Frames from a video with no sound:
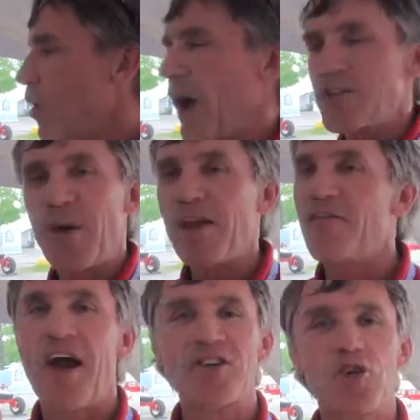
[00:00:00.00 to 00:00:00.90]
As
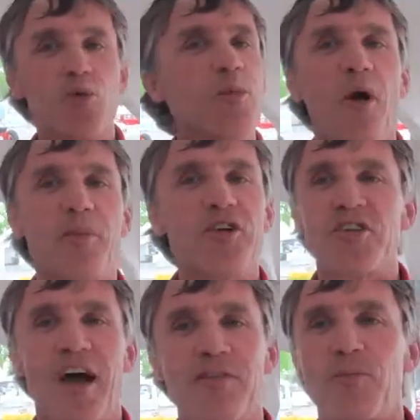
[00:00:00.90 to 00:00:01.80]
manufacturers, we probably
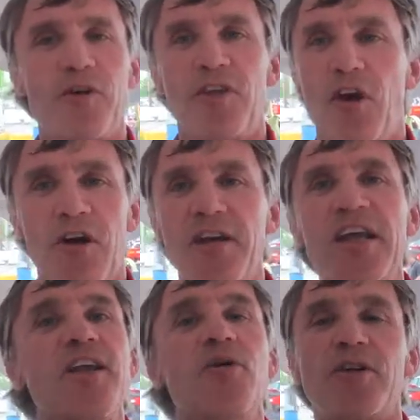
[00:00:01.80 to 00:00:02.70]
just haven't put the R and
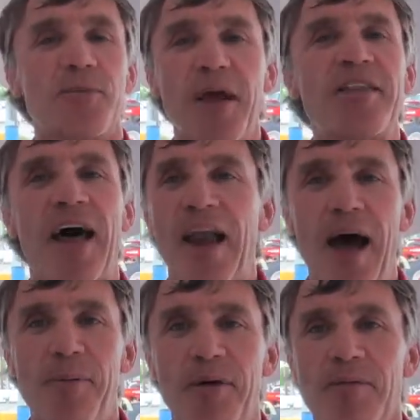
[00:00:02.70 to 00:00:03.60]
D into it to make that
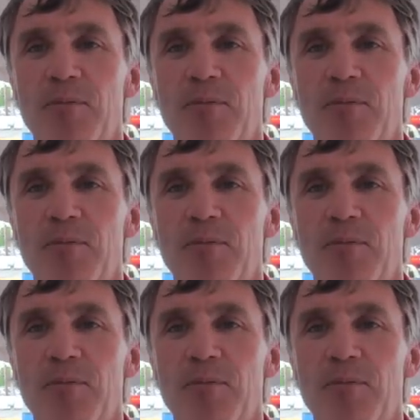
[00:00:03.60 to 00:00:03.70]
happen.